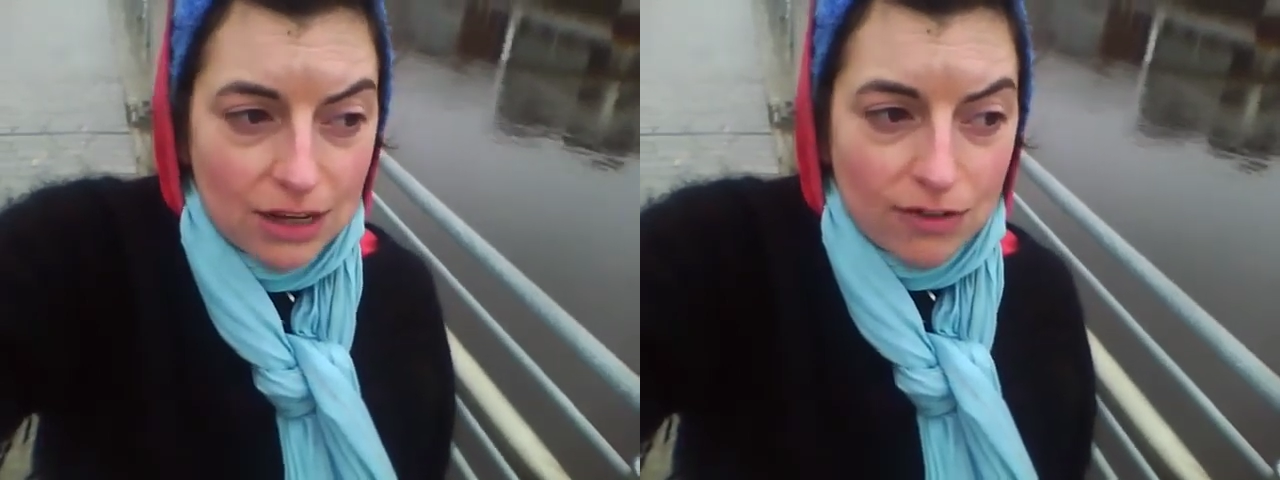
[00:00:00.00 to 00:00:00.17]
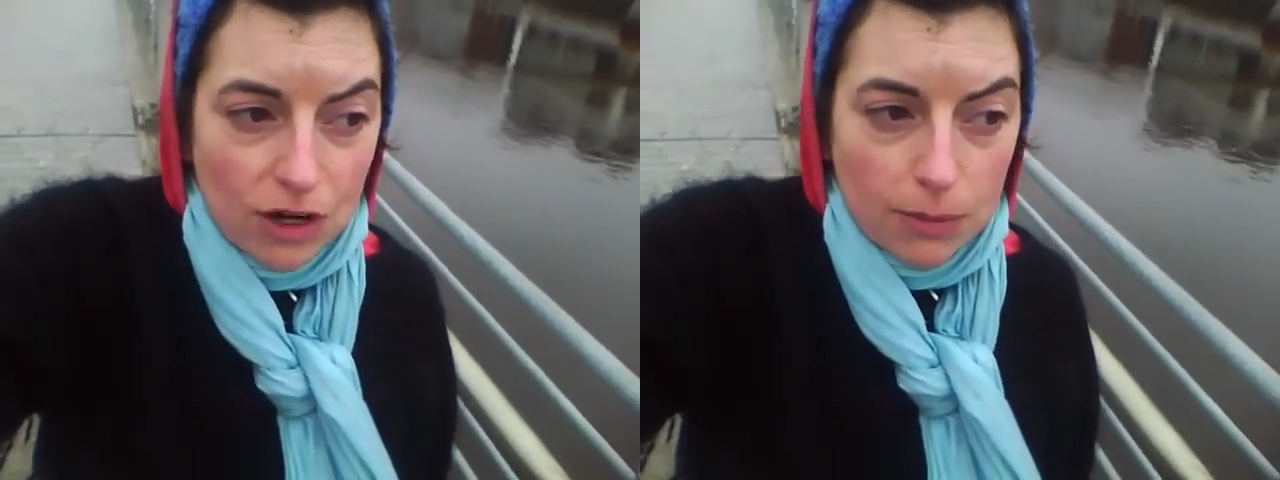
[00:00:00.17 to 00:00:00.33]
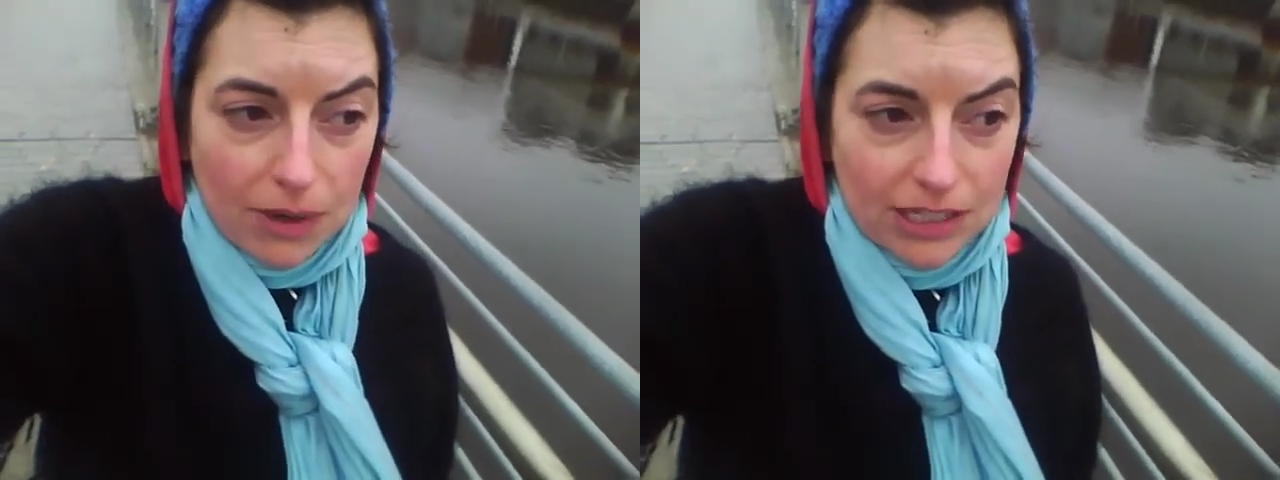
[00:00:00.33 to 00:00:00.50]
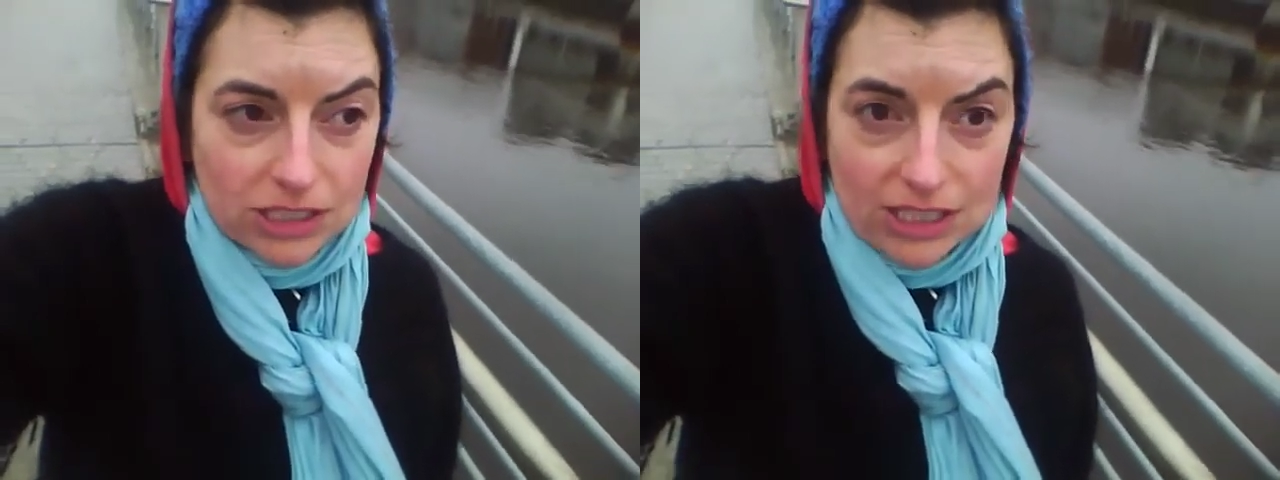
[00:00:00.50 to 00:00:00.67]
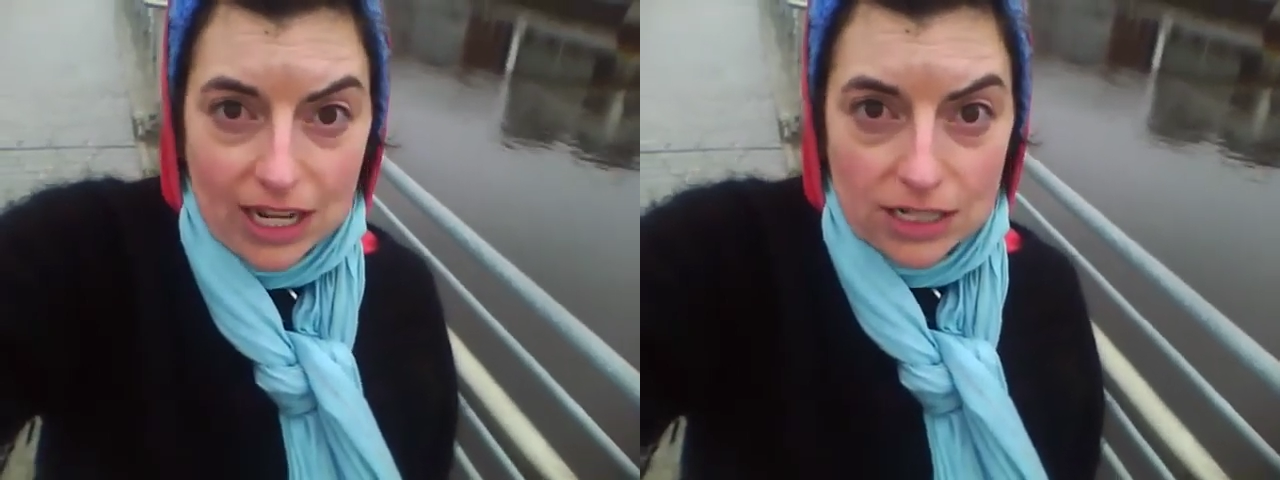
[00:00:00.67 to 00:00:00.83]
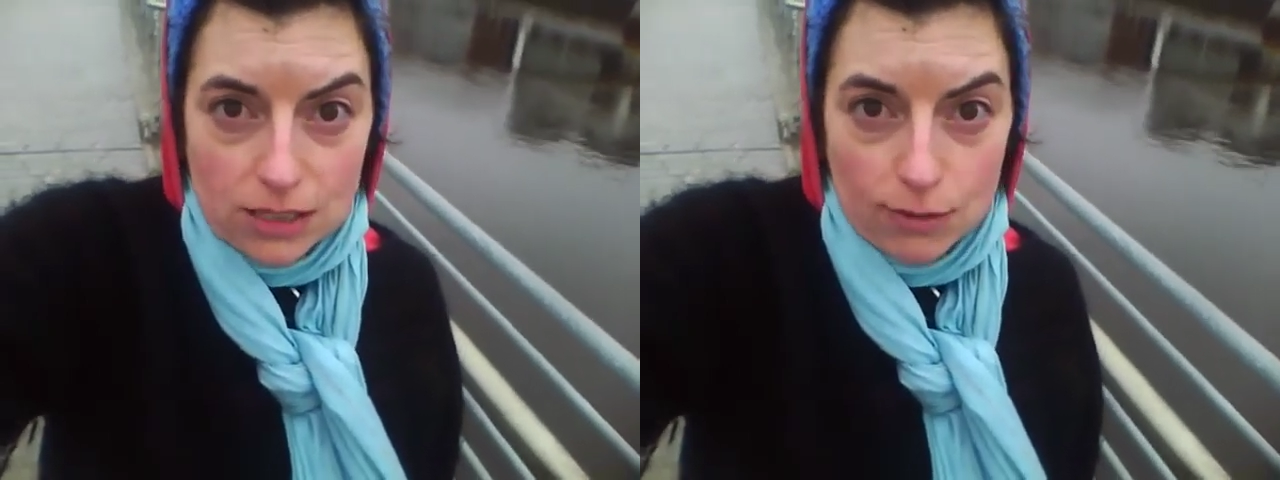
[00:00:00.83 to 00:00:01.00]
very much
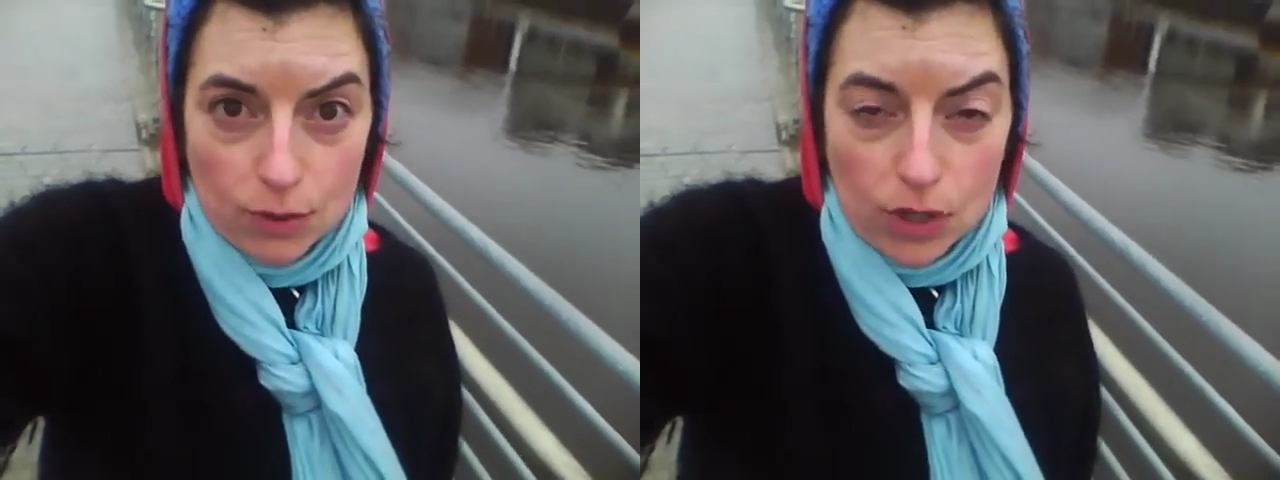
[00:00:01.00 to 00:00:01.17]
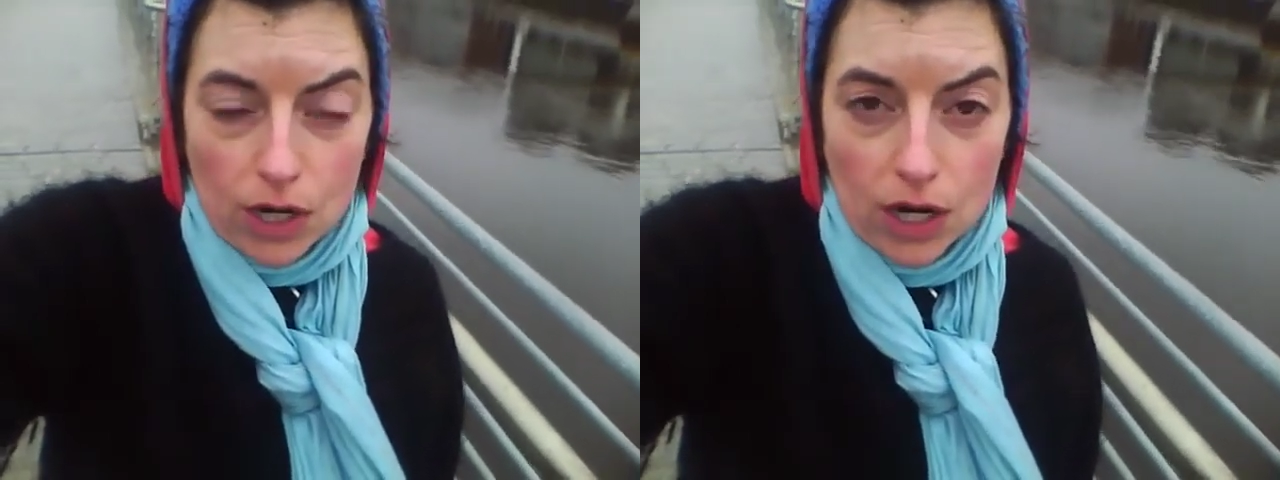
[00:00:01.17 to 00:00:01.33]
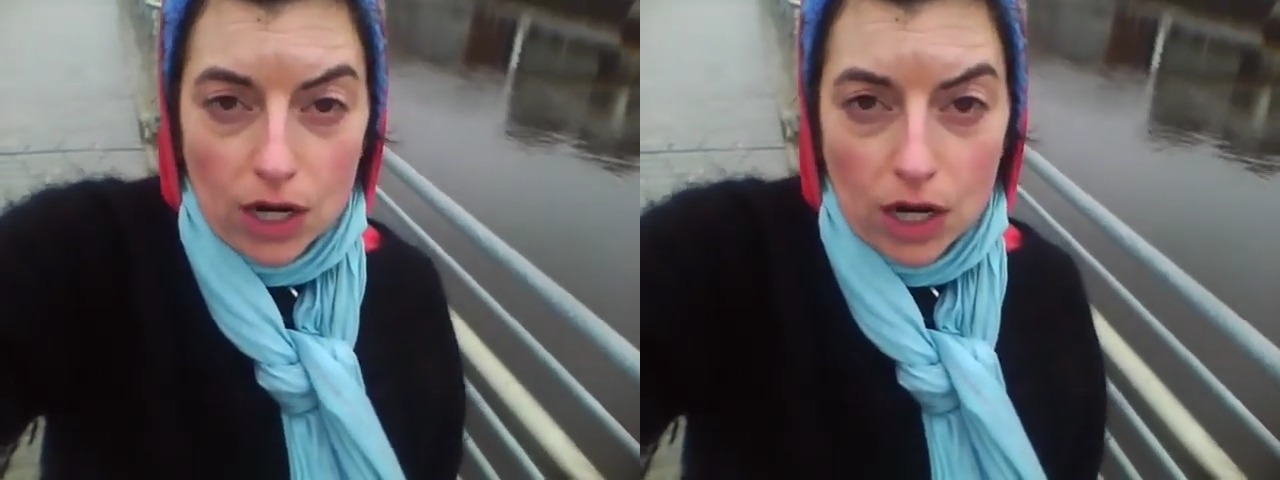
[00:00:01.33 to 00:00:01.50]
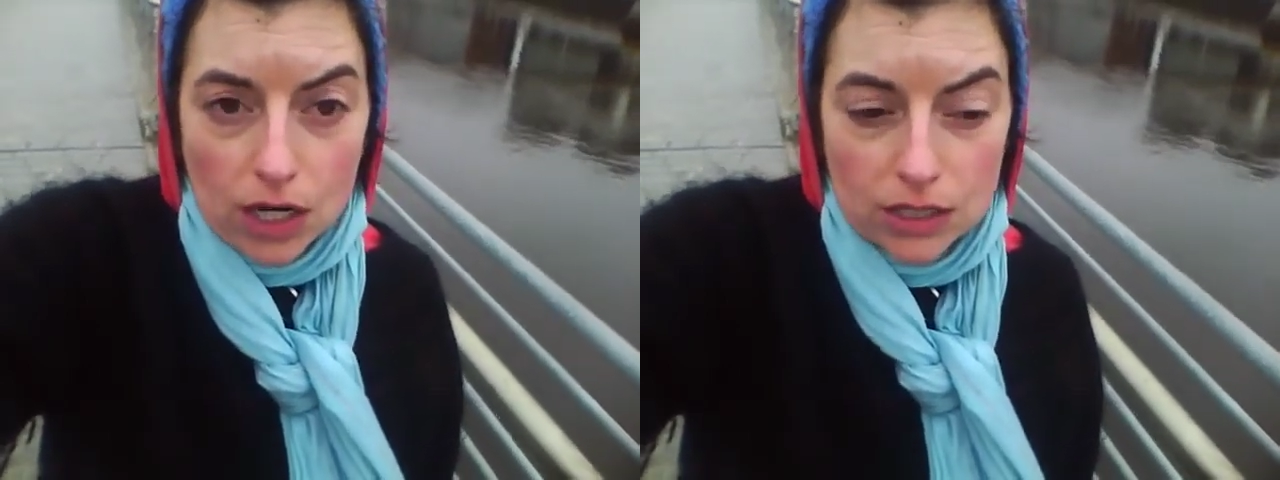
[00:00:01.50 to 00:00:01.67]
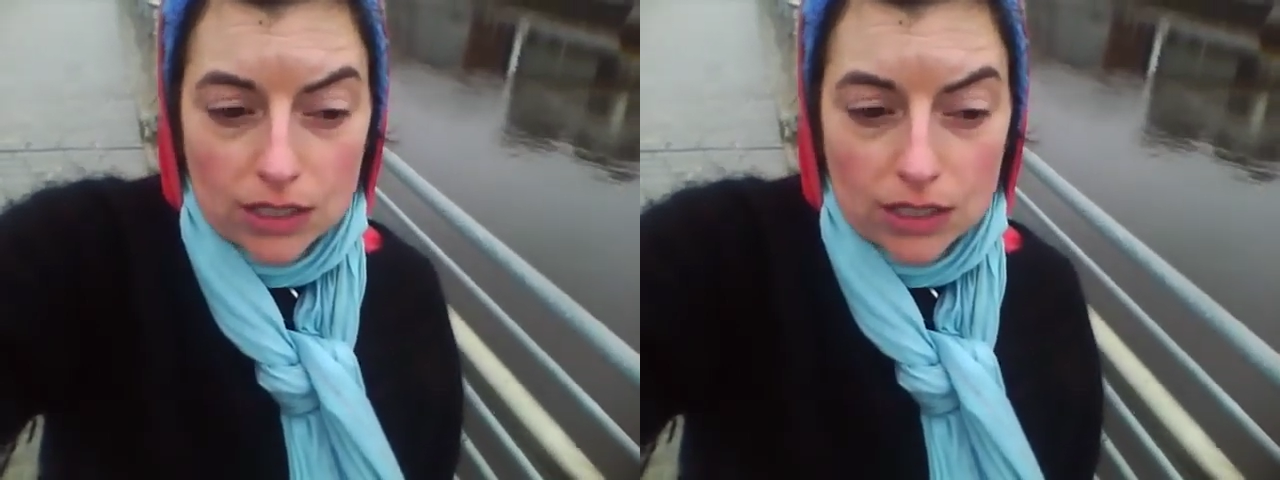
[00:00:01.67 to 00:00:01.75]
dance for her,